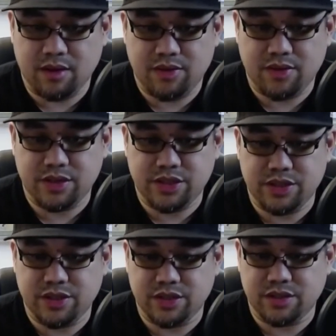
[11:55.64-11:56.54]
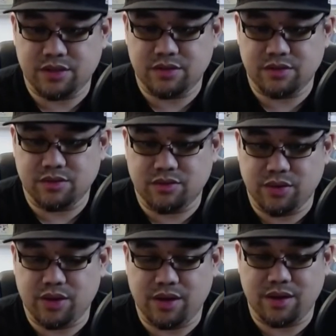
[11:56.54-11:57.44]
she's just
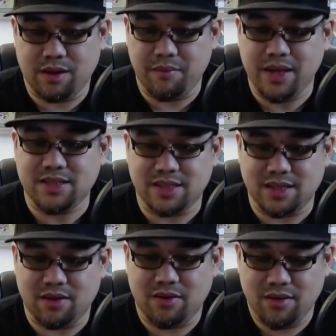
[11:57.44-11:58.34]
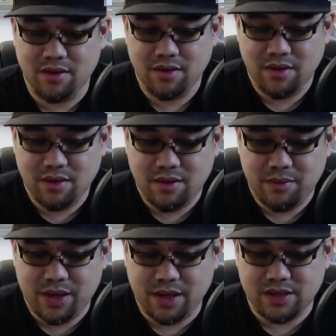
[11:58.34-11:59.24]
really amazing now,
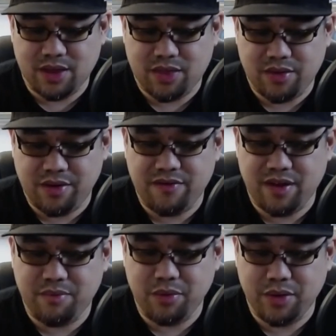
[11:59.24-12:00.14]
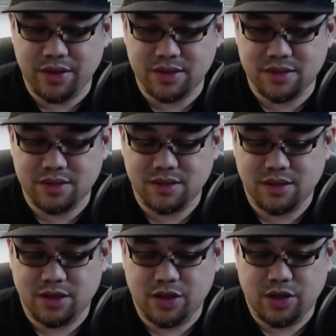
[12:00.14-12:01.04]
because at 35 points,
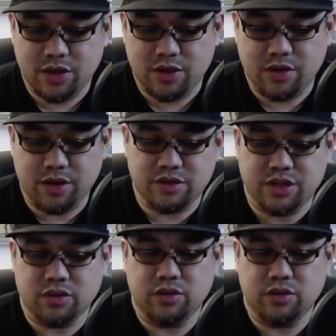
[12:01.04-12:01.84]
you know, she's only